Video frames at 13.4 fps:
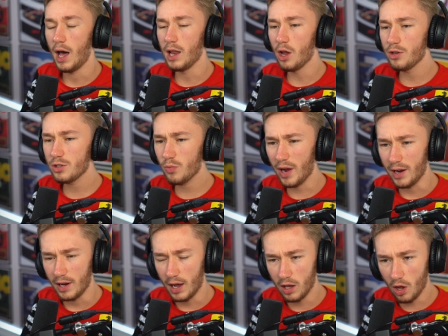Alonso,
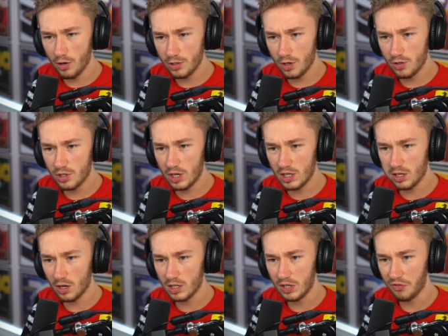wait, Alonso's just
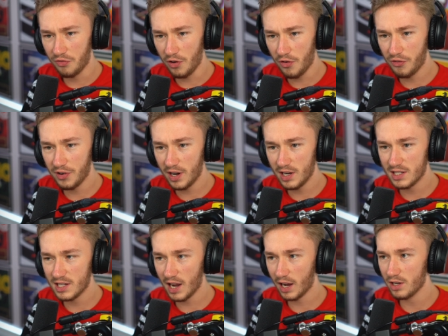lost 15
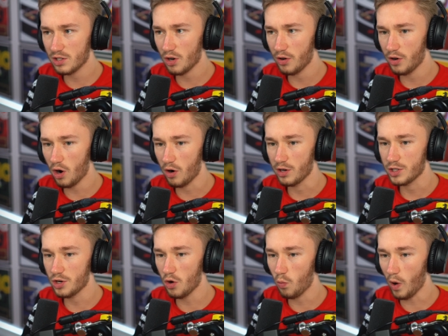seconds on
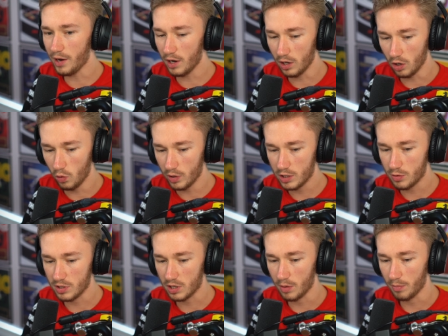Norris. No wonder
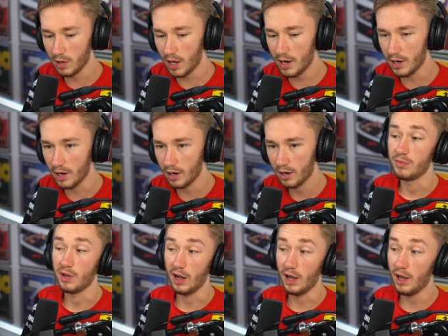Lewis was complaining.
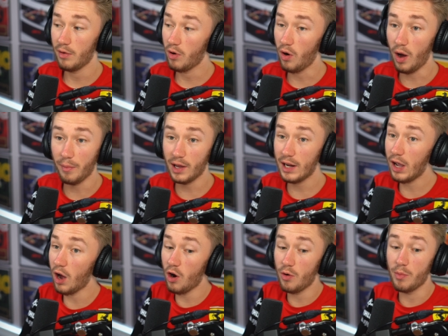Okay, well, I'm
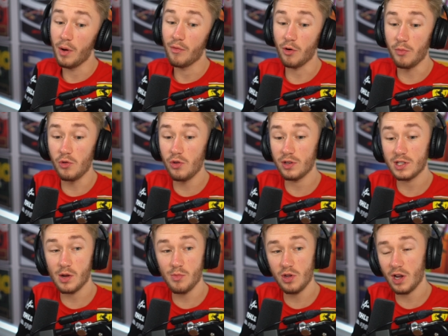getting hope from you.
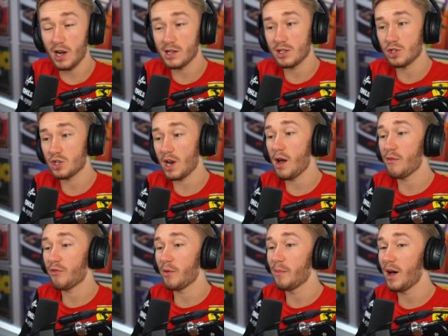Some of you guys in
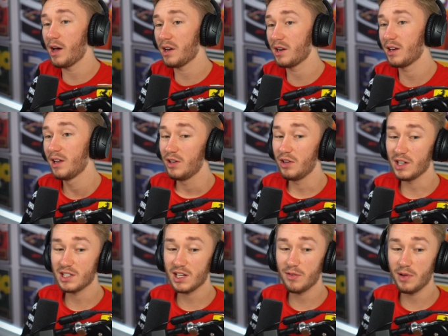chat and from Martin.
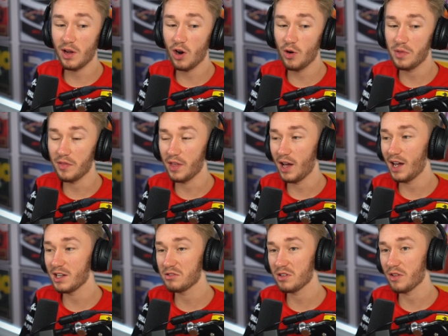You guys are giving me hope that the
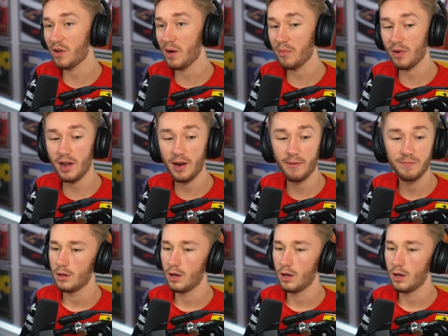hards were the right play.